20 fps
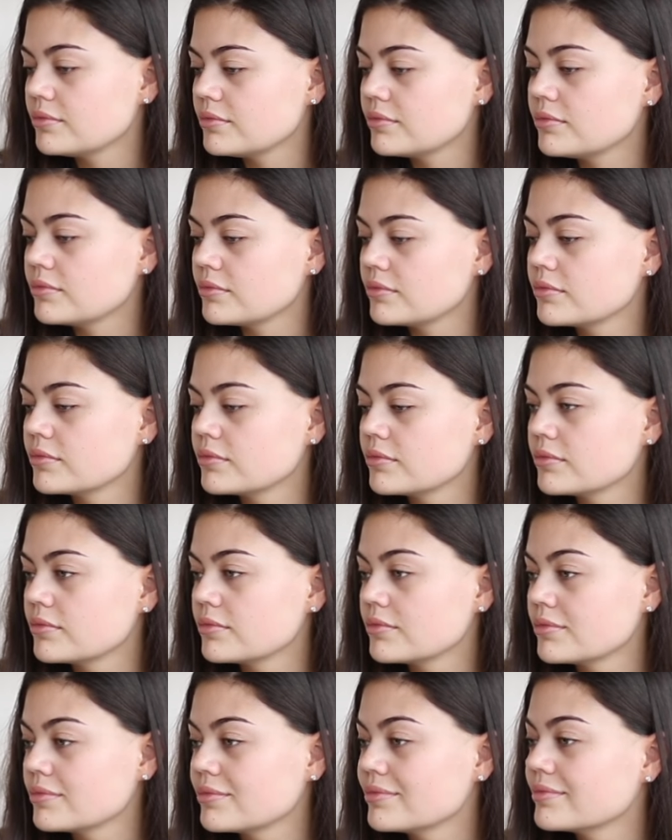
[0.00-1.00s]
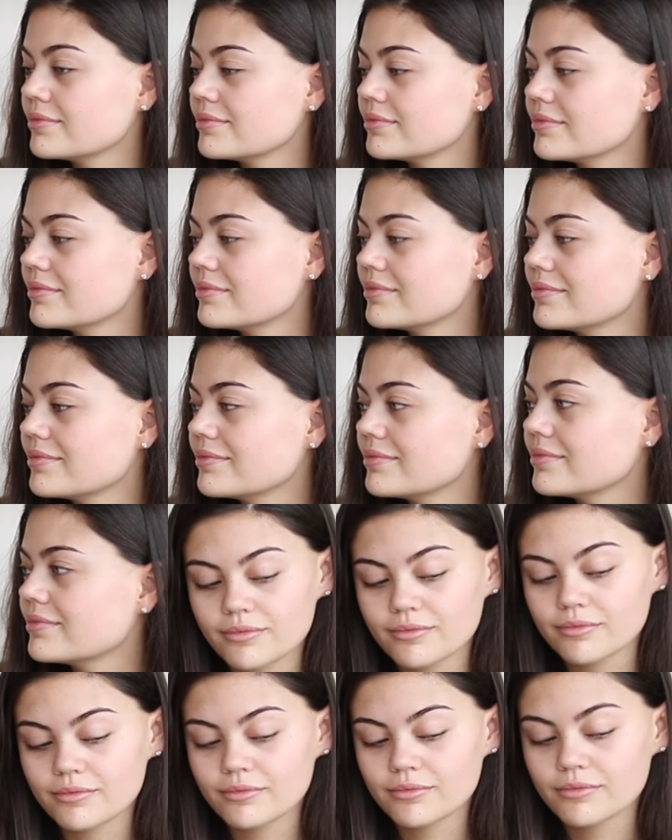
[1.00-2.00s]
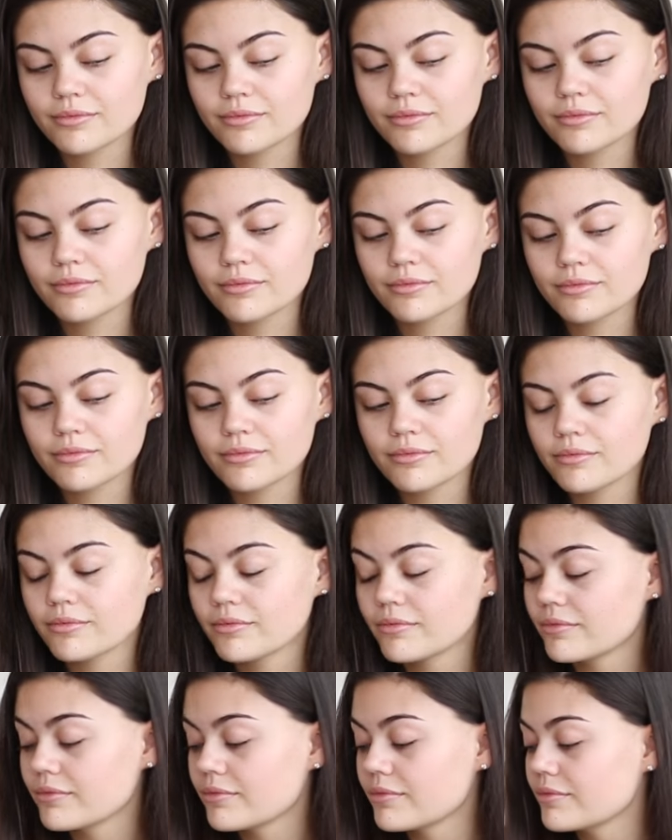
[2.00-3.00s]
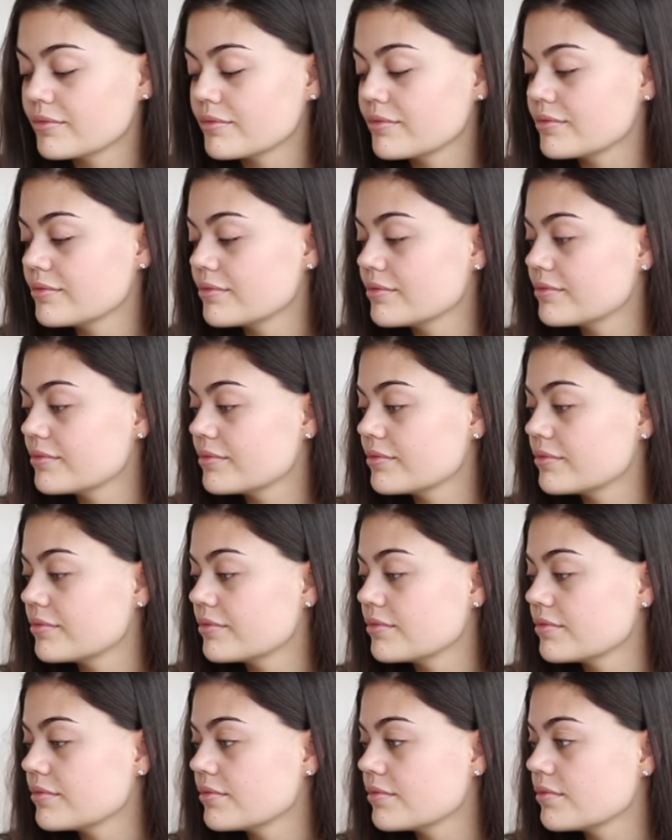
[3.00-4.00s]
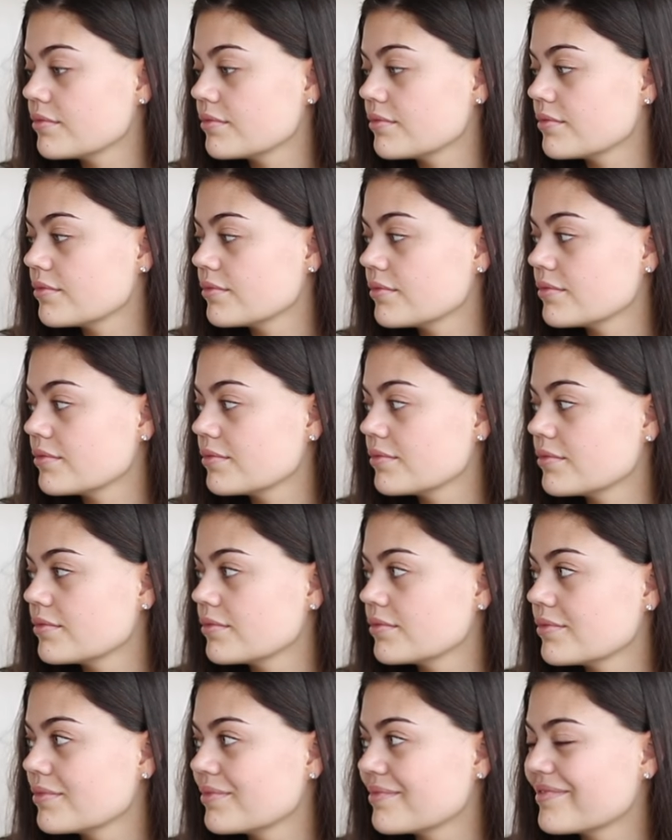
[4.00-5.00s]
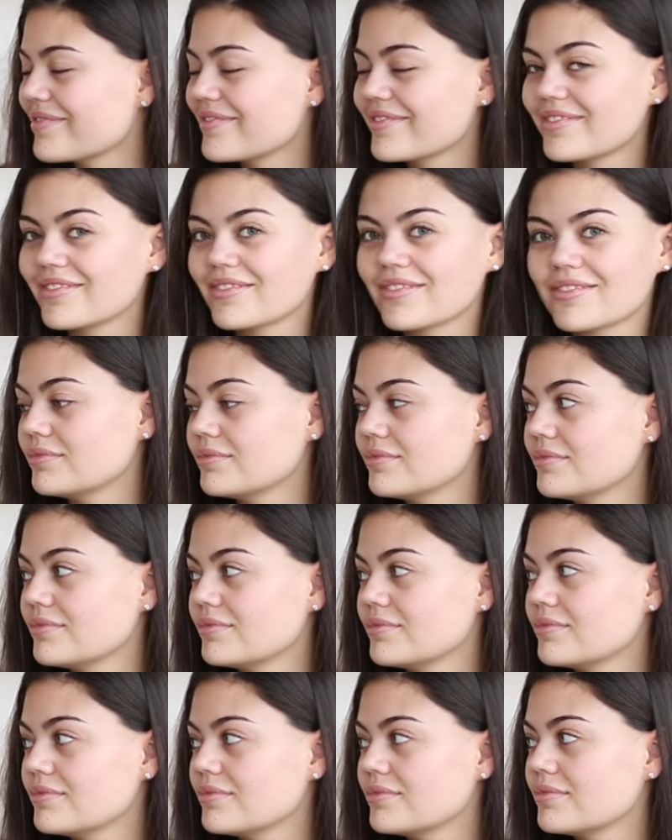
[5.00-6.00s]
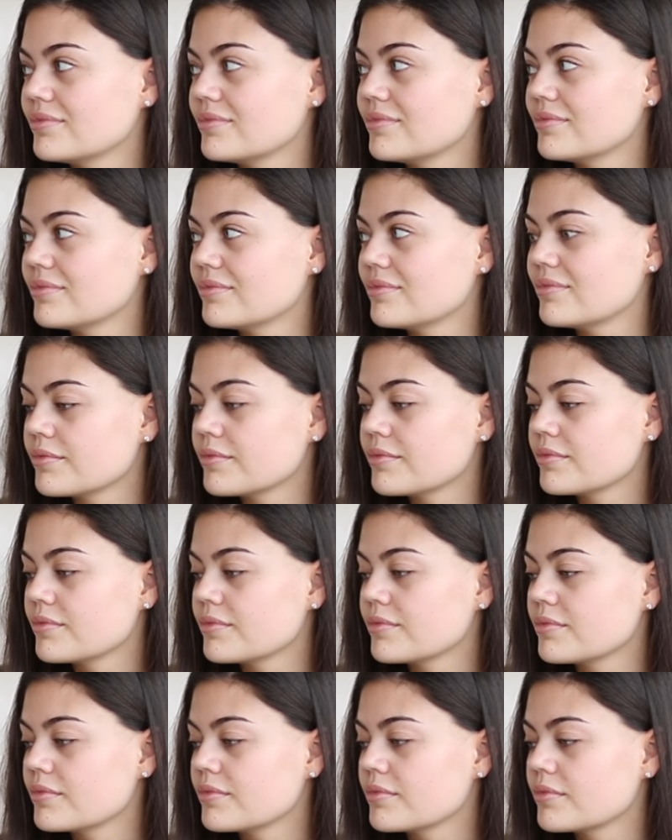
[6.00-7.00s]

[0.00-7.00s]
(not speaking)